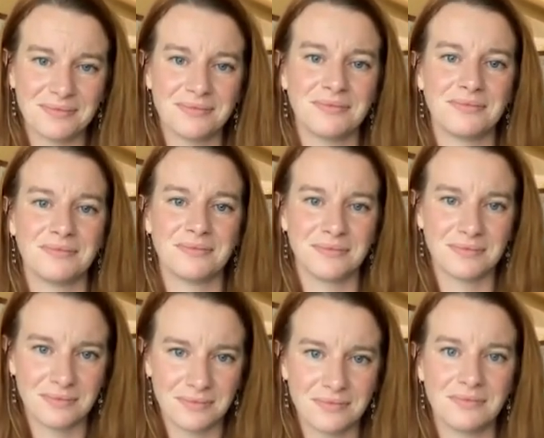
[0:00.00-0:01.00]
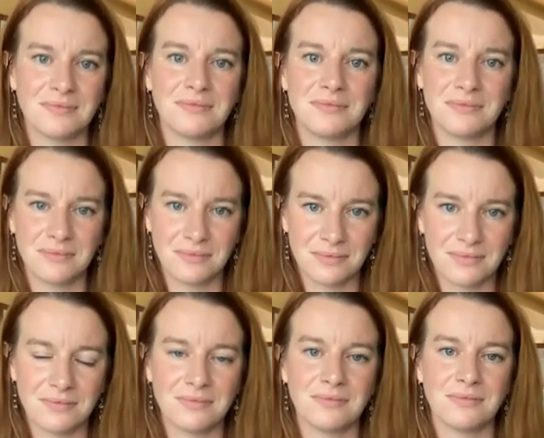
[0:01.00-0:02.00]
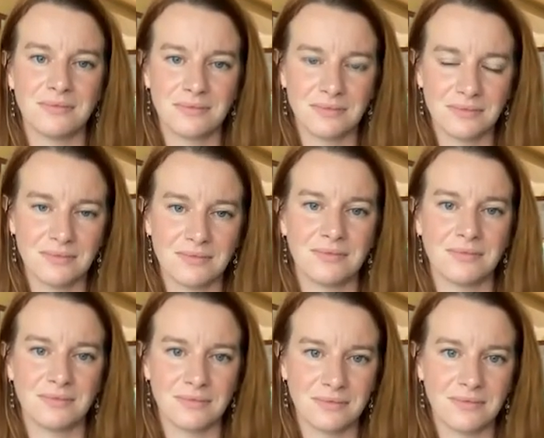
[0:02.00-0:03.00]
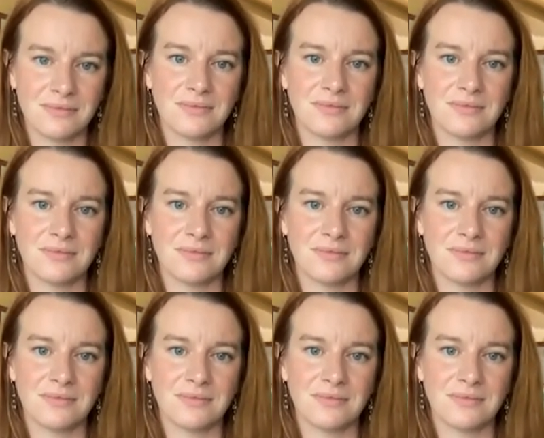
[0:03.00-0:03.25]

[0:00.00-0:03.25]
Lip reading: (silent)